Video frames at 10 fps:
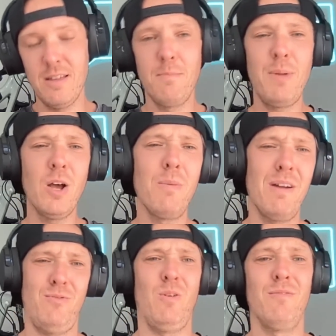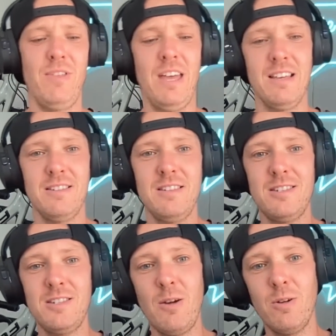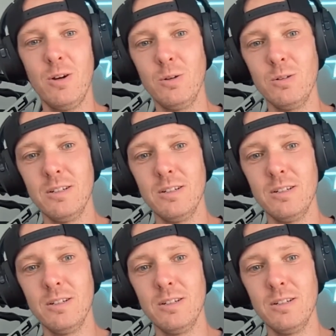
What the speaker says: Big up everyone for this. This is so cool.